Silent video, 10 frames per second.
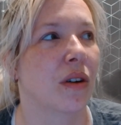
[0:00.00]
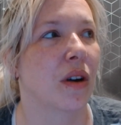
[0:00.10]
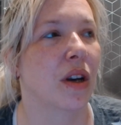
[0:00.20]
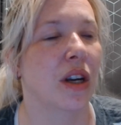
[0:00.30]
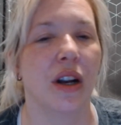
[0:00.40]

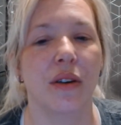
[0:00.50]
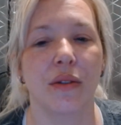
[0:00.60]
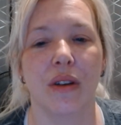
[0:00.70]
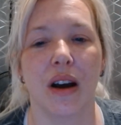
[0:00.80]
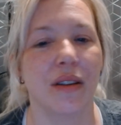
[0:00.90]
you know,
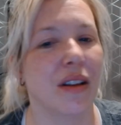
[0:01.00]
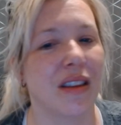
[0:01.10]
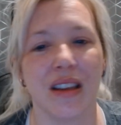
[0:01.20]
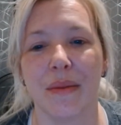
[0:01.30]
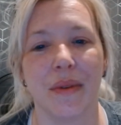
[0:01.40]
like,
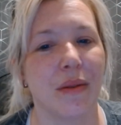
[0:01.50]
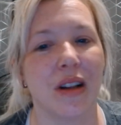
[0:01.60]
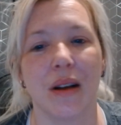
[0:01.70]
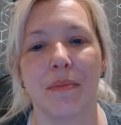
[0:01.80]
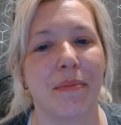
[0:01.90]
it was
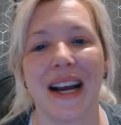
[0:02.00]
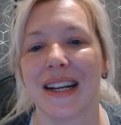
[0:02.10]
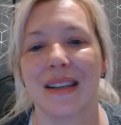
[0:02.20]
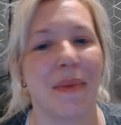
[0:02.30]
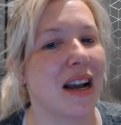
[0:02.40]
like
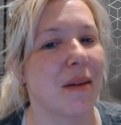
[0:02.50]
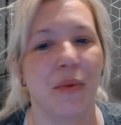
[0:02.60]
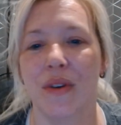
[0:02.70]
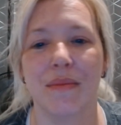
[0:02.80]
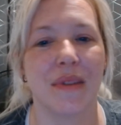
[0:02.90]
back-to-back
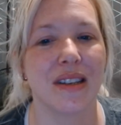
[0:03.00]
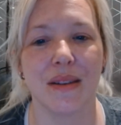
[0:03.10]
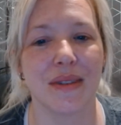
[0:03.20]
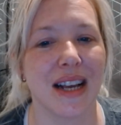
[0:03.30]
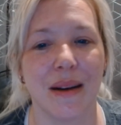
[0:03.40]
appointments. It
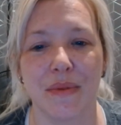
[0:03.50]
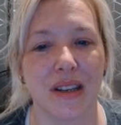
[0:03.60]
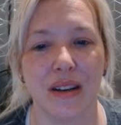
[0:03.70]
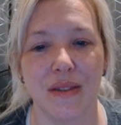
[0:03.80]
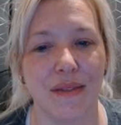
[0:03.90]
was
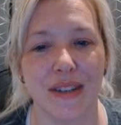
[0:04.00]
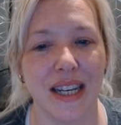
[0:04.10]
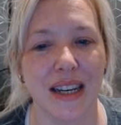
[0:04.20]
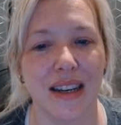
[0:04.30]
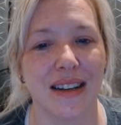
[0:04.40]
absolutely
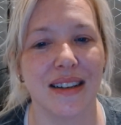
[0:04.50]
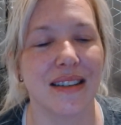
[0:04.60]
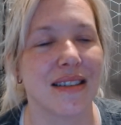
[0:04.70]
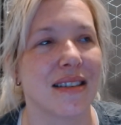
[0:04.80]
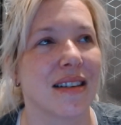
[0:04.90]
ridiculous.